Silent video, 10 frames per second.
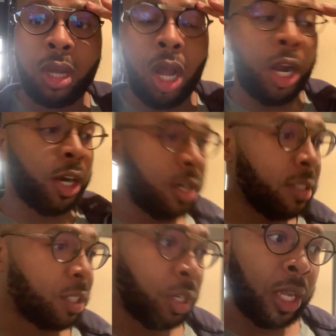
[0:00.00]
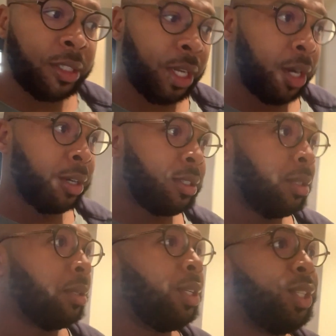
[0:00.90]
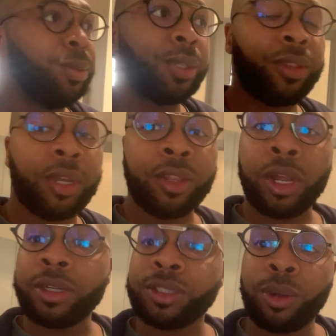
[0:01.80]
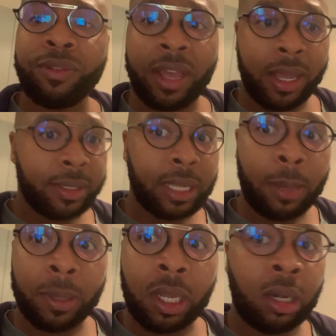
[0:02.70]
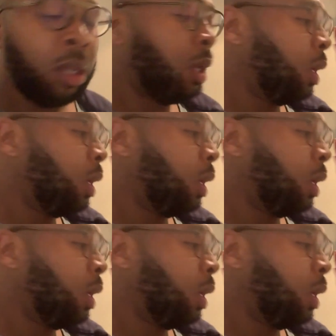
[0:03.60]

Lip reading: are still downstairs doing their thing. They are so fast. I mean,